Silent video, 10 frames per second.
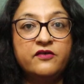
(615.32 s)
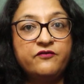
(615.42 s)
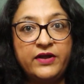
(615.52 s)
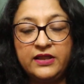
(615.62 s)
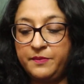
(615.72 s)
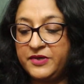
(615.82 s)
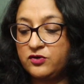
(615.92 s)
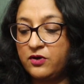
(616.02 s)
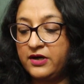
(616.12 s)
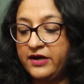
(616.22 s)
When the
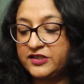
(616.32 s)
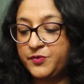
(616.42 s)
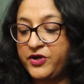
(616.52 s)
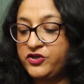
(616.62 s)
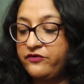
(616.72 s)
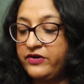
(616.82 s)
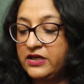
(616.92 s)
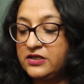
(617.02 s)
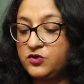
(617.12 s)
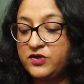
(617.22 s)
besotted expression
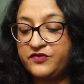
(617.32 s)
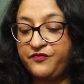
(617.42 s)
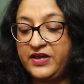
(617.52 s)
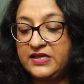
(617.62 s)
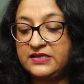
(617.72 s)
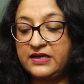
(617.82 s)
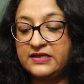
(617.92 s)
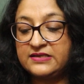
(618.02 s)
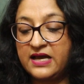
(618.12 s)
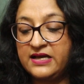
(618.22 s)
returns to his face and
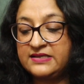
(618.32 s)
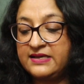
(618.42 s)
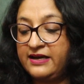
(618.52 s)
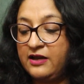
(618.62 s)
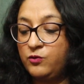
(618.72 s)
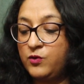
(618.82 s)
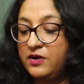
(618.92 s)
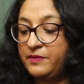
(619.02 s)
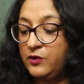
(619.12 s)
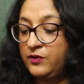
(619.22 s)
his eyes slide down to
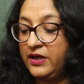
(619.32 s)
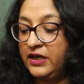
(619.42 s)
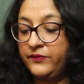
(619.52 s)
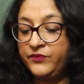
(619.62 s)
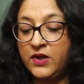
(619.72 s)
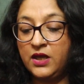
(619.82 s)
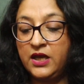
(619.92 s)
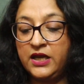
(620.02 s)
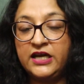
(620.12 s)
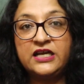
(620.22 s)
her mouth again,
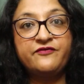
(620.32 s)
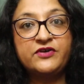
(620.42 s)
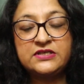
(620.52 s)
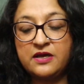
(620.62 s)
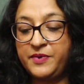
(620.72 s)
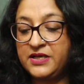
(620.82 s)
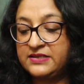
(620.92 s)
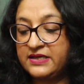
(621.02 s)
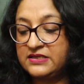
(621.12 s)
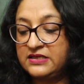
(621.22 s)
he toughens up
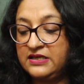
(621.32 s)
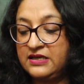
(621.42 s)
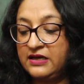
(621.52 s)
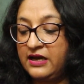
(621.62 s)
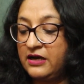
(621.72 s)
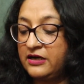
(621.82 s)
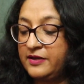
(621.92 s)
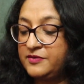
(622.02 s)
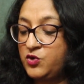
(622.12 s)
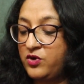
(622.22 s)
his exterior and
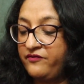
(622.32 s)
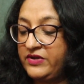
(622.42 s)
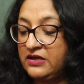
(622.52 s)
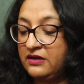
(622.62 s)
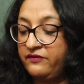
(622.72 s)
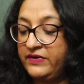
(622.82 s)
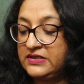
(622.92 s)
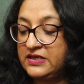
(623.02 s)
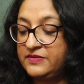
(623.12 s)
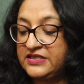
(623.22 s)
attempts to
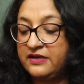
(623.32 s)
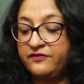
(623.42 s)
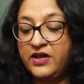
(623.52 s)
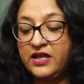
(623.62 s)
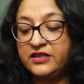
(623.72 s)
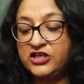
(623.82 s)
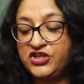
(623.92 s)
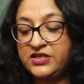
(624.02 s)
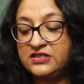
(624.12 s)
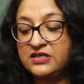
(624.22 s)
convince himself that
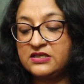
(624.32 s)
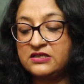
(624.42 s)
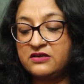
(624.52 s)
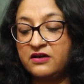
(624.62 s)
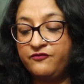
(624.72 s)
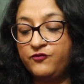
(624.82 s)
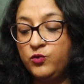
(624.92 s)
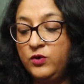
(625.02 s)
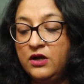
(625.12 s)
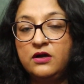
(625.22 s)
she is just a
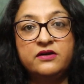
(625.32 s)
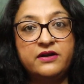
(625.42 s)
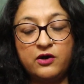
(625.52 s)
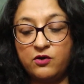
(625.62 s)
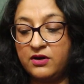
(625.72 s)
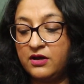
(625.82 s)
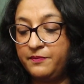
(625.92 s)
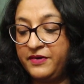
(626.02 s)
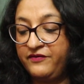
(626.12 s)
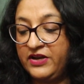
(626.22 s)
fool drunk on her
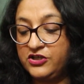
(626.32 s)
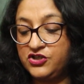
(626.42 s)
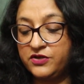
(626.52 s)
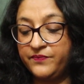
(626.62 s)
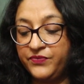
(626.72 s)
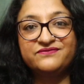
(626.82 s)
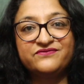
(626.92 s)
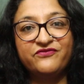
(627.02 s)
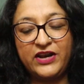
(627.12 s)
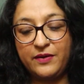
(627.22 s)
privilege.
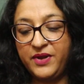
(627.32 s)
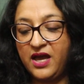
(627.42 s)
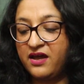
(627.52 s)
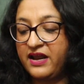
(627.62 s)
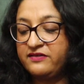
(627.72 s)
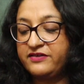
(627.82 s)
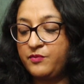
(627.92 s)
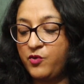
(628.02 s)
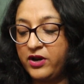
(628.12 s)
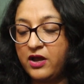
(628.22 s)
When Namya arrives
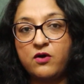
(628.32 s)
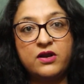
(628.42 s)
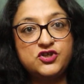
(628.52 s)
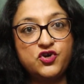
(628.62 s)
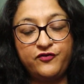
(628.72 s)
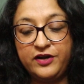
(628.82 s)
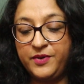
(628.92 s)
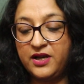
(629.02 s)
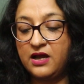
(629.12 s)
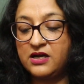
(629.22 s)
at Maurya College of
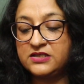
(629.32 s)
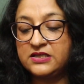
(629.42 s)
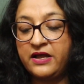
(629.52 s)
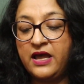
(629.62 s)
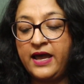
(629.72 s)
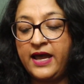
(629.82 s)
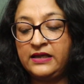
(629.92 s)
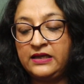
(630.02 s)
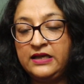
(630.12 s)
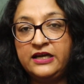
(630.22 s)
Liberal Arts,
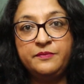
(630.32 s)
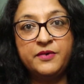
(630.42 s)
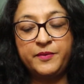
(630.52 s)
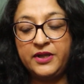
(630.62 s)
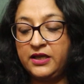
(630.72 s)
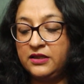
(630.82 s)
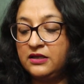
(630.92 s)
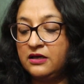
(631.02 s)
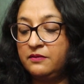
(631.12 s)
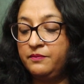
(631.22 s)
an elite bubble in
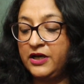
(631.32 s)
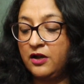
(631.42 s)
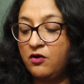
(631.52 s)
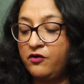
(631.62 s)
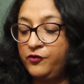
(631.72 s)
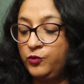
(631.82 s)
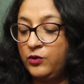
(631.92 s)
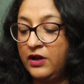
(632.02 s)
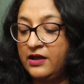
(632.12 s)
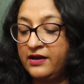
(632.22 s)
the middle of
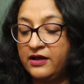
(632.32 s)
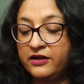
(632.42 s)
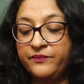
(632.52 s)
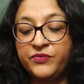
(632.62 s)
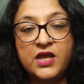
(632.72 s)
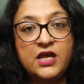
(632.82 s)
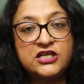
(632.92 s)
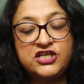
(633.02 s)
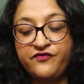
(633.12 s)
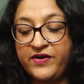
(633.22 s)
rural Haryana,
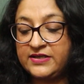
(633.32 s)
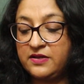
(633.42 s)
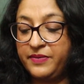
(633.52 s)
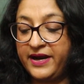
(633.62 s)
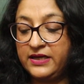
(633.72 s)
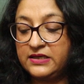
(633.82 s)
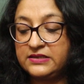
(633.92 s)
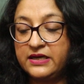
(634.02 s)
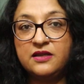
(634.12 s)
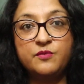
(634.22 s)
she finds the
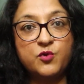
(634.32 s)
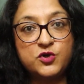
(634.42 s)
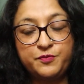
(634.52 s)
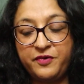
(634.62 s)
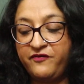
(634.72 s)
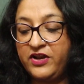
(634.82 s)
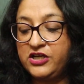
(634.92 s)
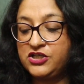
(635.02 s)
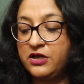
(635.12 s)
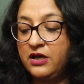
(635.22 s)
brightest and the most
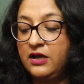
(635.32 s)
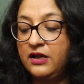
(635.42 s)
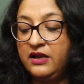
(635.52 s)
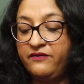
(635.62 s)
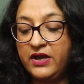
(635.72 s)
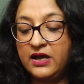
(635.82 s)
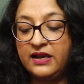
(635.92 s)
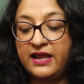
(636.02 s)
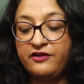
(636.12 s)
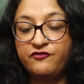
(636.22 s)
privileged living a
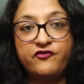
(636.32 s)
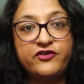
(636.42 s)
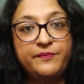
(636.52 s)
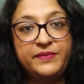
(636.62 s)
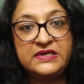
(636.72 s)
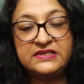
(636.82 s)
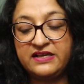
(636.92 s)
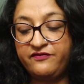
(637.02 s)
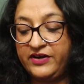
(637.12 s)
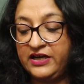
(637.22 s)
life of complete
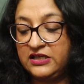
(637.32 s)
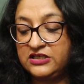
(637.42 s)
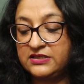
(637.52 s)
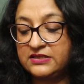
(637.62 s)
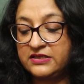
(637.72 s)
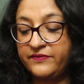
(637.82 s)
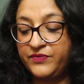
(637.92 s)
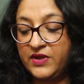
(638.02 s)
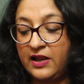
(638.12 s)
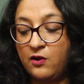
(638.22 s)
self-indulgence.
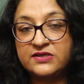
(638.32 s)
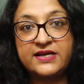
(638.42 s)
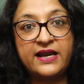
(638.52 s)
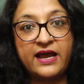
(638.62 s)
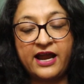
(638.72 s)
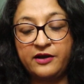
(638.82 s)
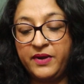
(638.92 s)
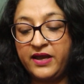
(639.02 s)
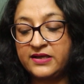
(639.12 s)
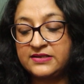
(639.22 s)
Alongside
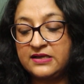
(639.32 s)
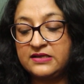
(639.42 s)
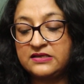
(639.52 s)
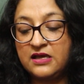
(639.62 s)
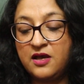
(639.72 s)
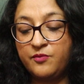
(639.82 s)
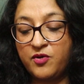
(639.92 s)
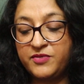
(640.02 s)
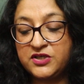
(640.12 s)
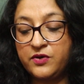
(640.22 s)
academic excellence,
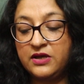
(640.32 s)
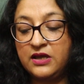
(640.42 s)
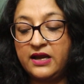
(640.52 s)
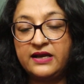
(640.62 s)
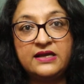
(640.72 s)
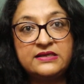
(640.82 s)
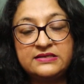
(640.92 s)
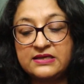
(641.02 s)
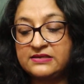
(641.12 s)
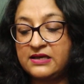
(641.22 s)
promiscuity and
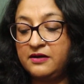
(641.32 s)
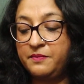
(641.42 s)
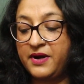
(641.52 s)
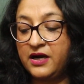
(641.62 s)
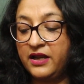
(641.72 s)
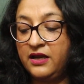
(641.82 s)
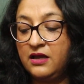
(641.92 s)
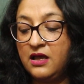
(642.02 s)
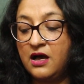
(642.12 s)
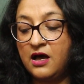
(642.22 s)
incessant partying
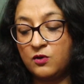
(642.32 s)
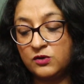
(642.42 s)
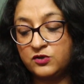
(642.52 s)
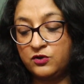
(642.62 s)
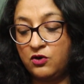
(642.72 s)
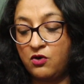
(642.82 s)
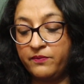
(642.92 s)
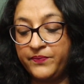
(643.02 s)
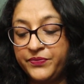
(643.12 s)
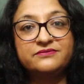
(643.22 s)
are also the
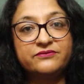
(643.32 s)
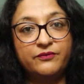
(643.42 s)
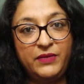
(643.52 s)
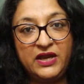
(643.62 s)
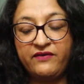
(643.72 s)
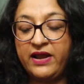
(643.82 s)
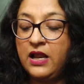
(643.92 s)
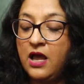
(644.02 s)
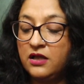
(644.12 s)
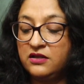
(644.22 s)
norm. Meanwhile,
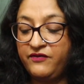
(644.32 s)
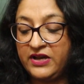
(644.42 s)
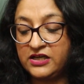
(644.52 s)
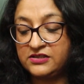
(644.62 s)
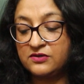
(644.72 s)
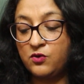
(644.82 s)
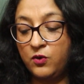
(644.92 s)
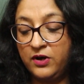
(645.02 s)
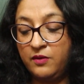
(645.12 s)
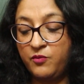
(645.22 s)
the village's
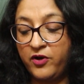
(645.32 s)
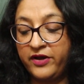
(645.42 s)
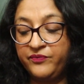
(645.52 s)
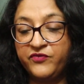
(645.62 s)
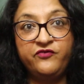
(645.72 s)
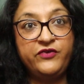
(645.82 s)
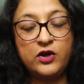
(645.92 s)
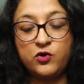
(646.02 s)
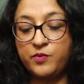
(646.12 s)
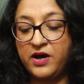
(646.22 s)
golden boy,
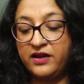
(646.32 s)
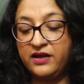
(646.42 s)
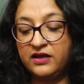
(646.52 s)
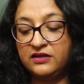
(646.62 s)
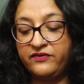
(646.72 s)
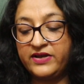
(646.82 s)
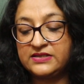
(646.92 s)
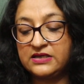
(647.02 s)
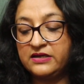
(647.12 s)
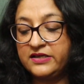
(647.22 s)
Veer Kumar Yadav, has
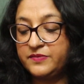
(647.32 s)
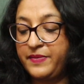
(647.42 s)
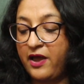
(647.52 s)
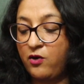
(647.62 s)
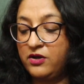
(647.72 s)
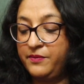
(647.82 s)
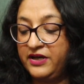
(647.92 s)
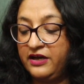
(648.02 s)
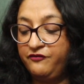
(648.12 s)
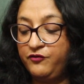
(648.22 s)
turned his back on a
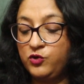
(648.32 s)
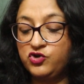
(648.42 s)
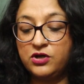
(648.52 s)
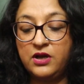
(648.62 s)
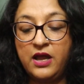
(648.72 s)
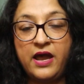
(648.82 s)
brilliant future